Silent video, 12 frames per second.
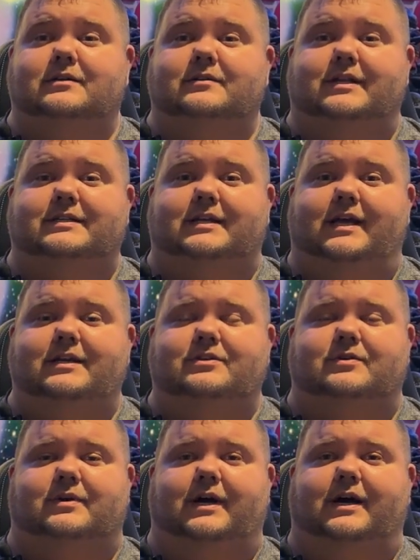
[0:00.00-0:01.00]
let's get
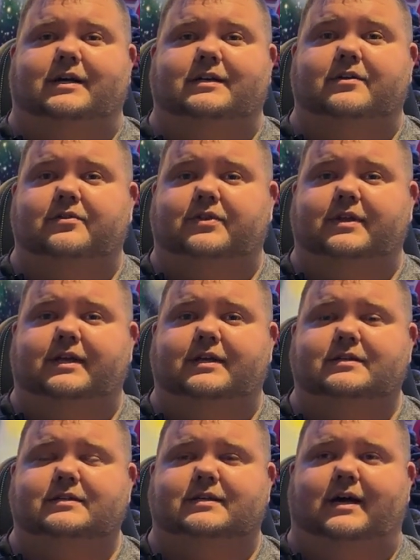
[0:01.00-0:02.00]
into it. Another thing
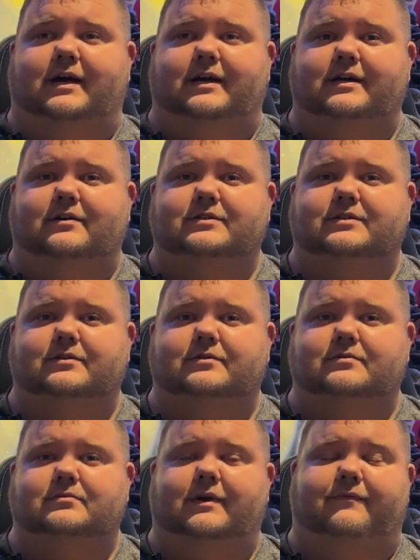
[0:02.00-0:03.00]
is, I
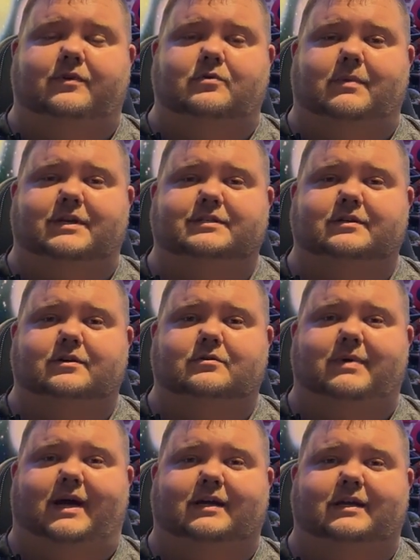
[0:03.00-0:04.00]
also, a few months ago,
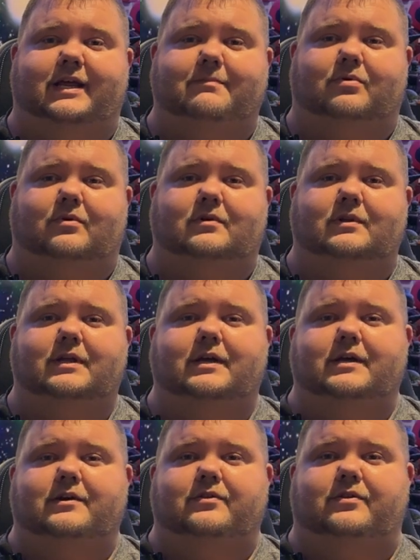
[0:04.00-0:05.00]
back in April,
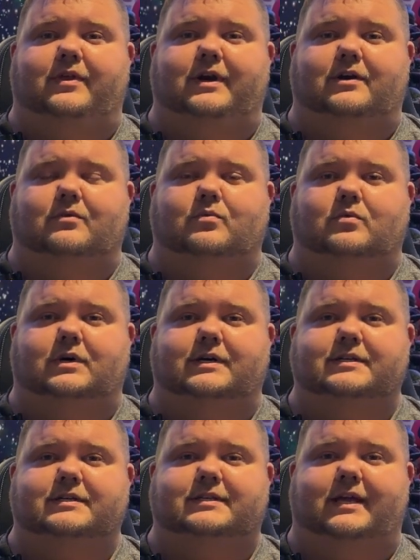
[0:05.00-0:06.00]
there
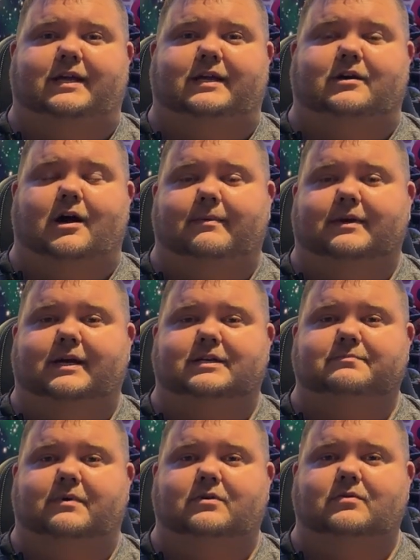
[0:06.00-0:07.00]
was a comic
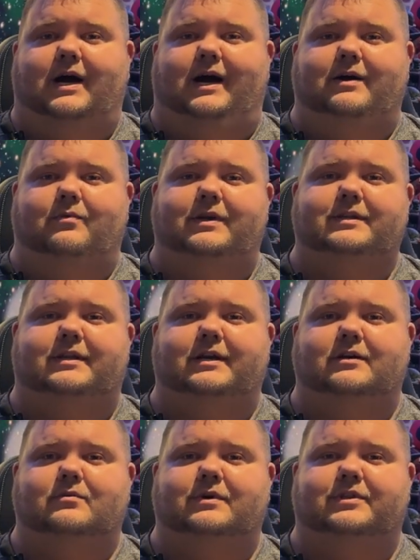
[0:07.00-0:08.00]
expo. I went
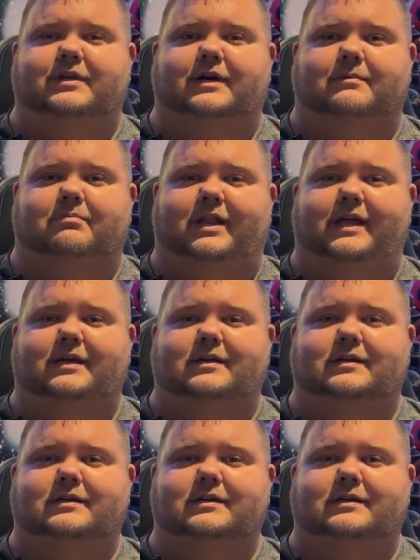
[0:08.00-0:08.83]
there with a blank